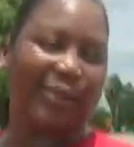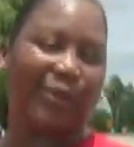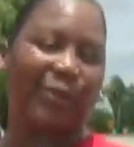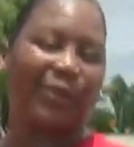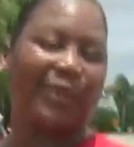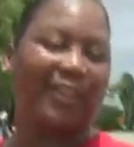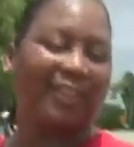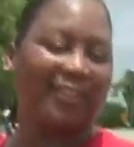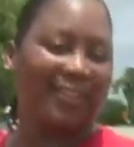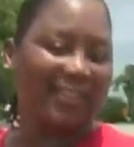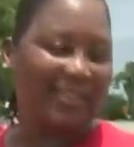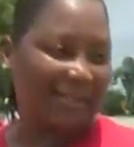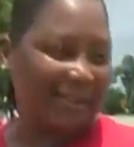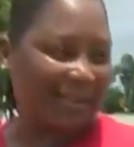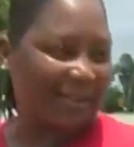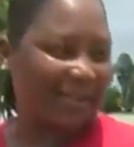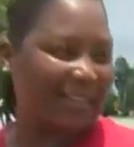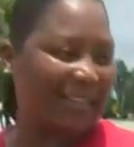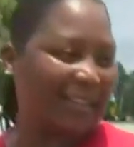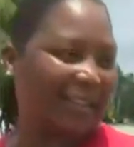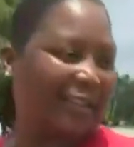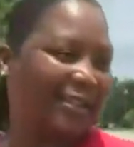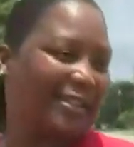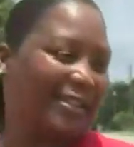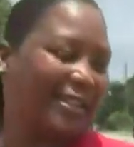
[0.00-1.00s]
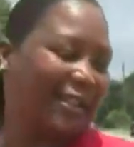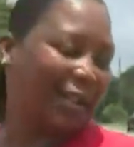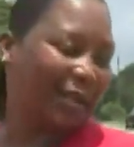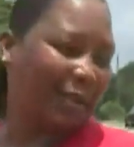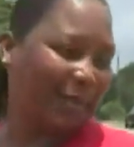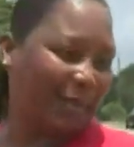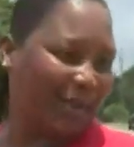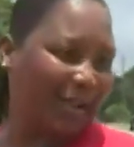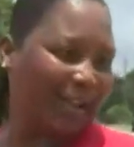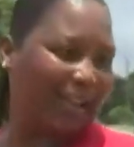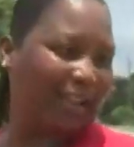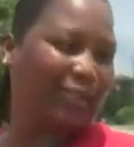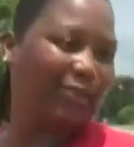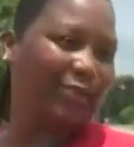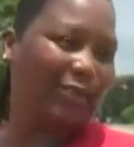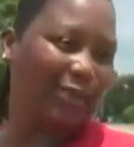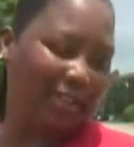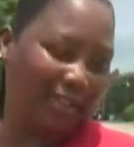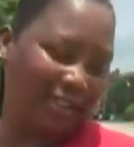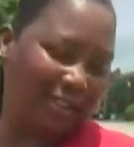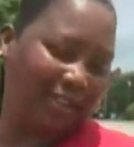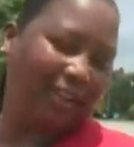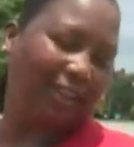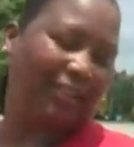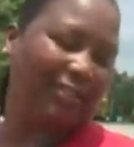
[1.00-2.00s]
so we also getting sandbags for
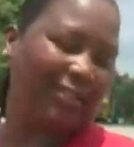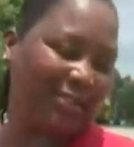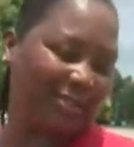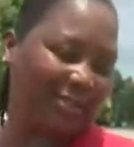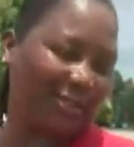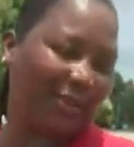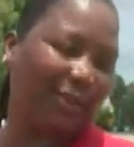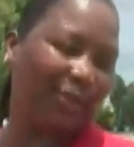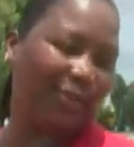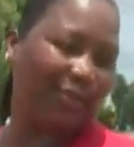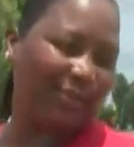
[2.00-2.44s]
the doctor's office.